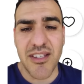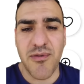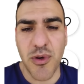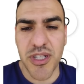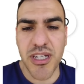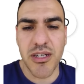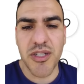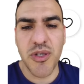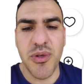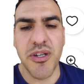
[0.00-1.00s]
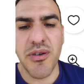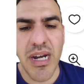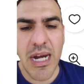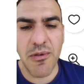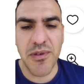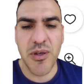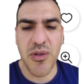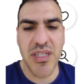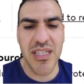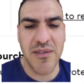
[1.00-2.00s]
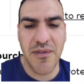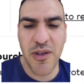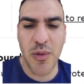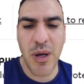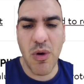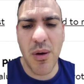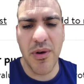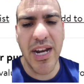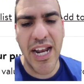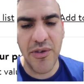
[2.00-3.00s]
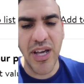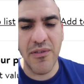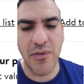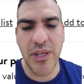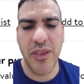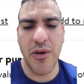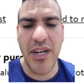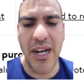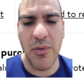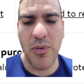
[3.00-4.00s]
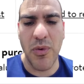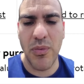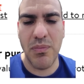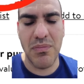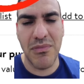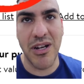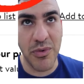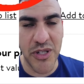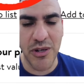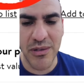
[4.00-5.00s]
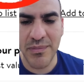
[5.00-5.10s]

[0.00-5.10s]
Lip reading: 4 stars, 209 reviews. It's fulfilled by Walmart, and you get a free 30-day return.